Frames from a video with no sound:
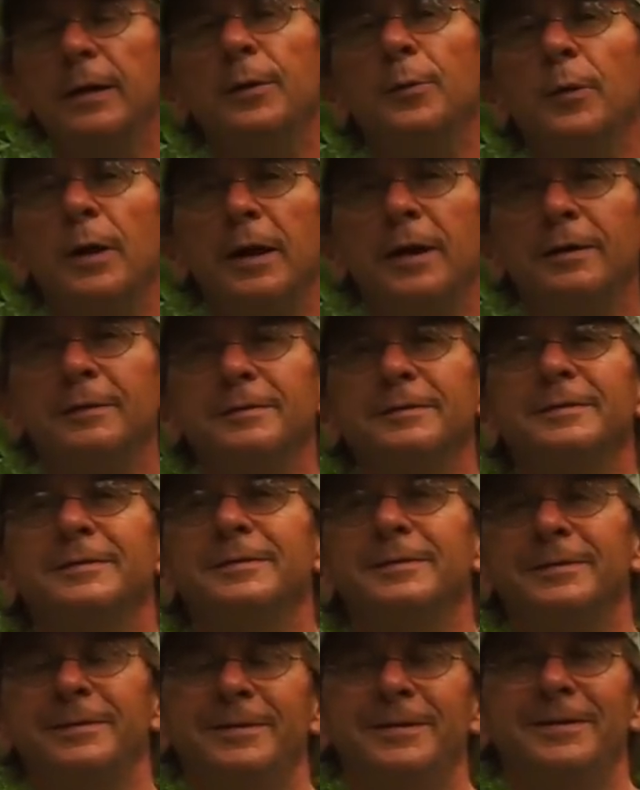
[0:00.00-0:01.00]
Well,
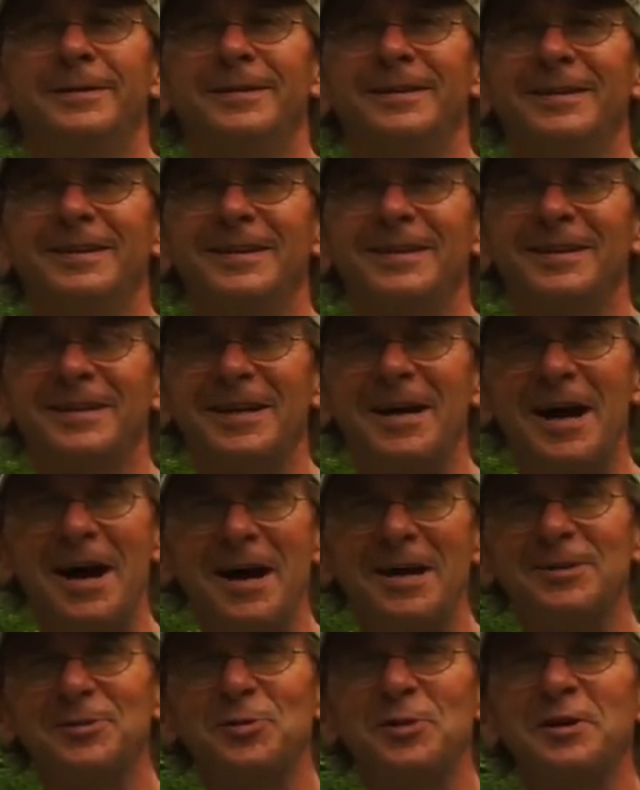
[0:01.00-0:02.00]

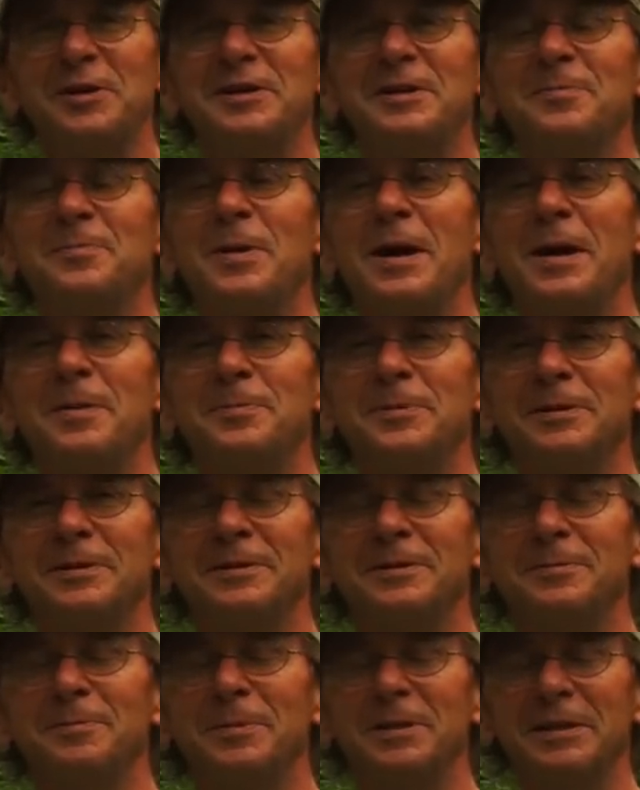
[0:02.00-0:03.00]
contrary to
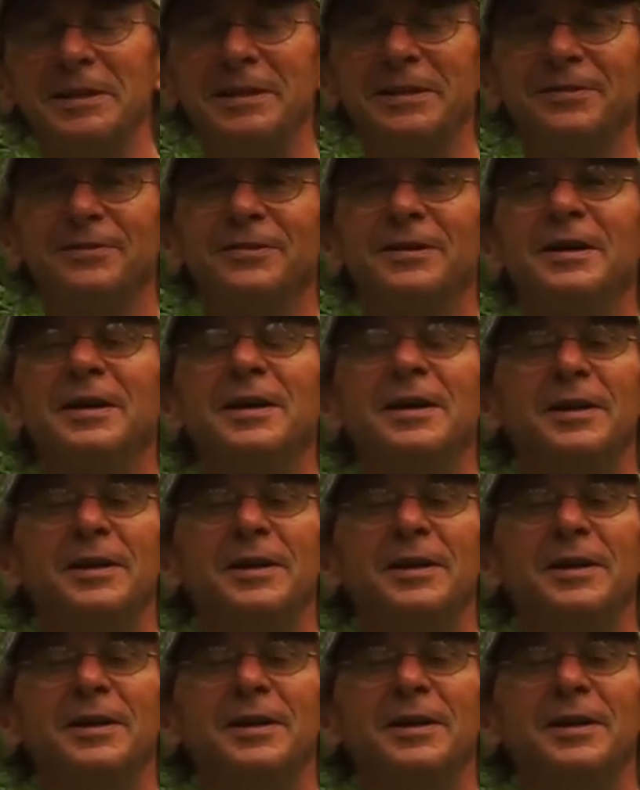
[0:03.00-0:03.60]
popular belief,